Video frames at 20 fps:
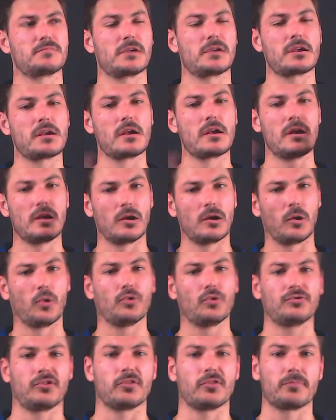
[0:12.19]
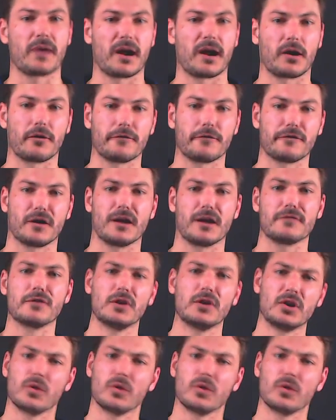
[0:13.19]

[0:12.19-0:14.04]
b all to the power of 5.